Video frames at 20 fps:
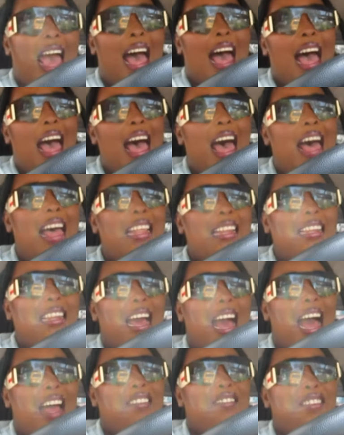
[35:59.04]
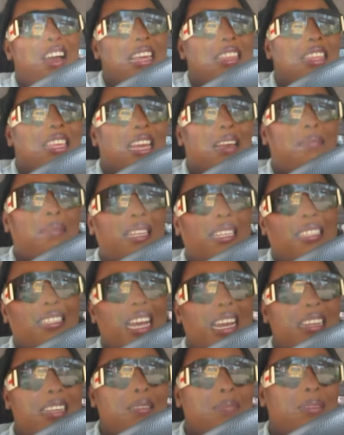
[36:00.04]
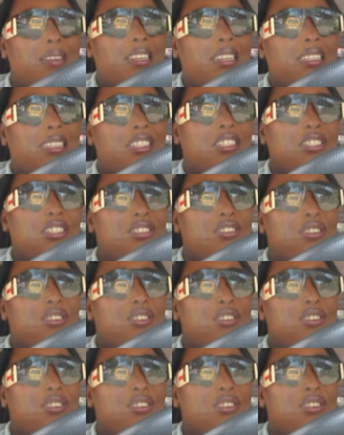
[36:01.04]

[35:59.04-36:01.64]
And I don't know, I think I'm excited because she's